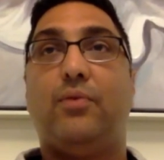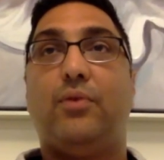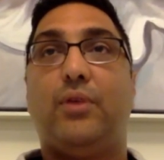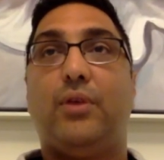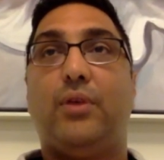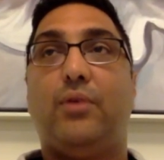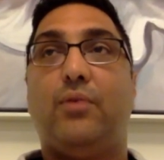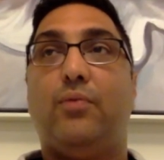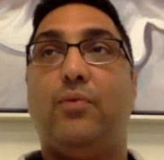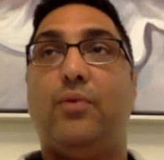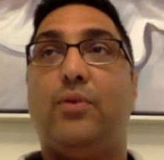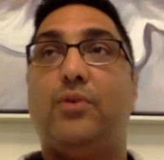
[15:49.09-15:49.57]

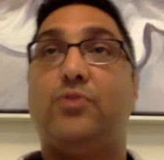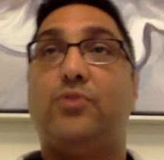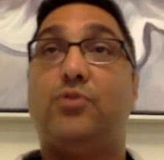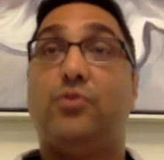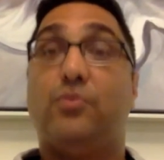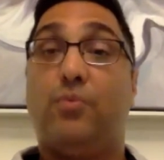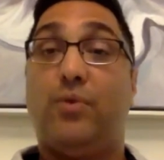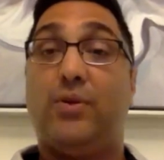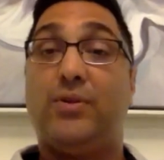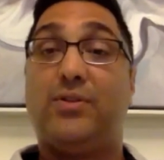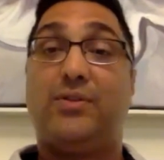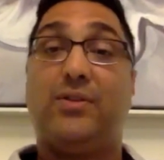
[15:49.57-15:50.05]
okay,
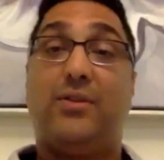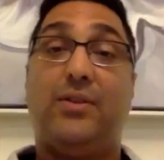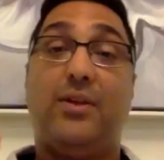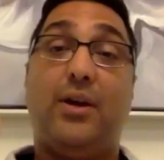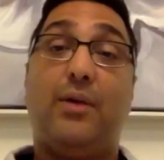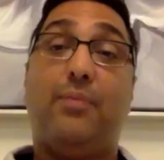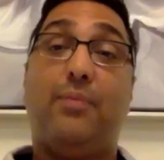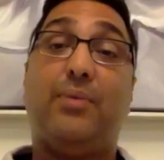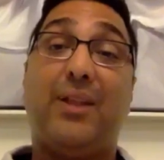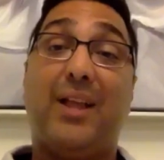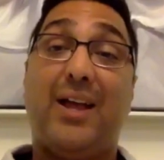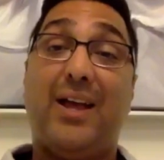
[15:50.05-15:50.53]
what's
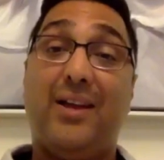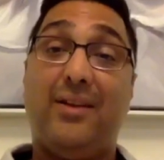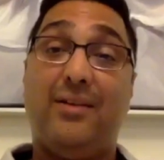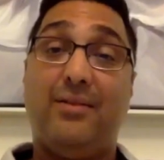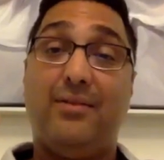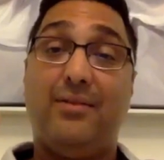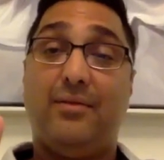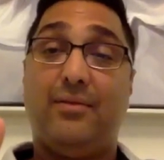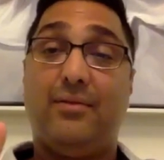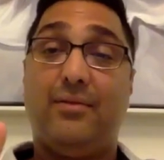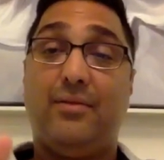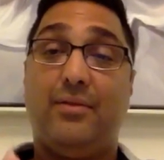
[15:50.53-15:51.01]
their
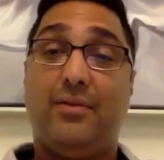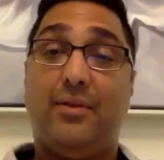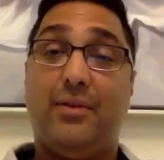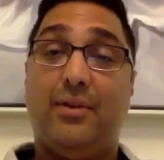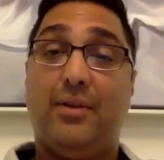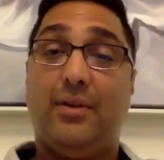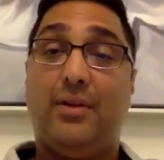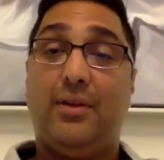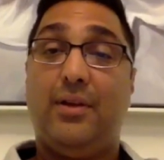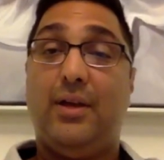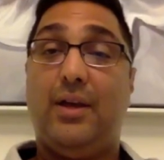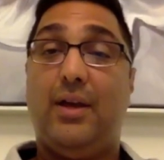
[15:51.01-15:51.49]
plan,
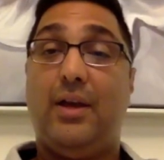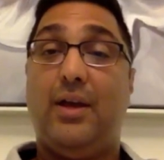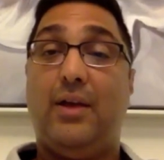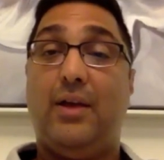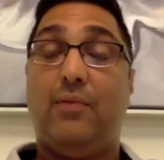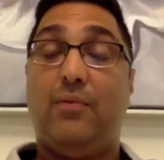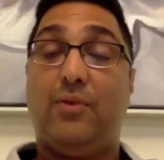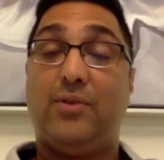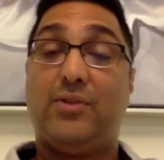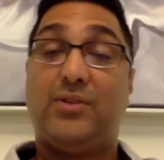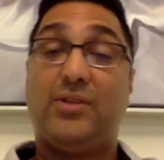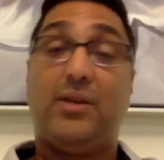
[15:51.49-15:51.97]

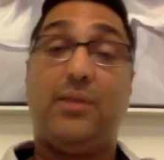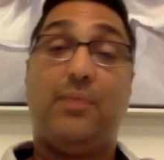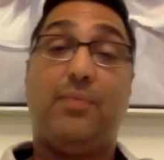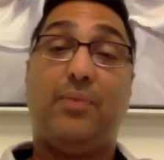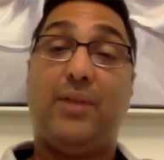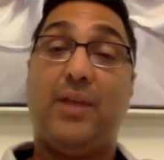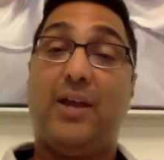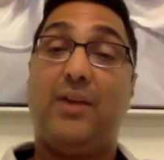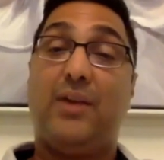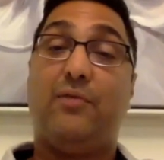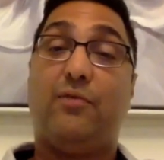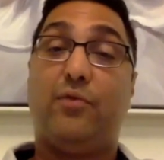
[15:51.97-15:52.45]
and what's their
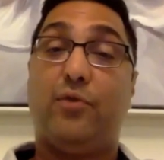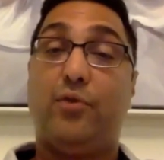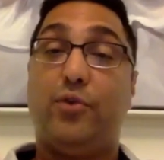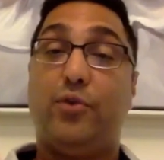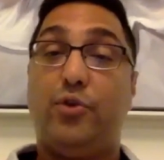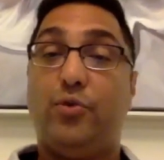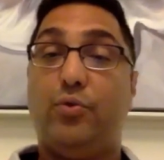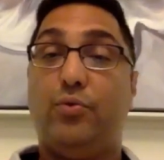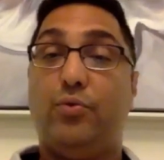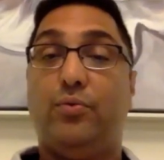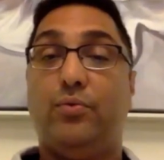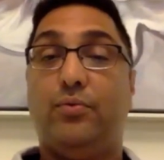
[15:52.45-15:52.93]
plan for
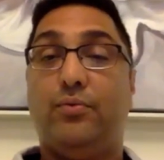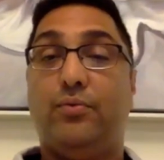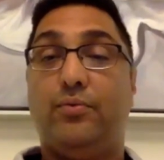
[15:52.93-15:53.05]
you,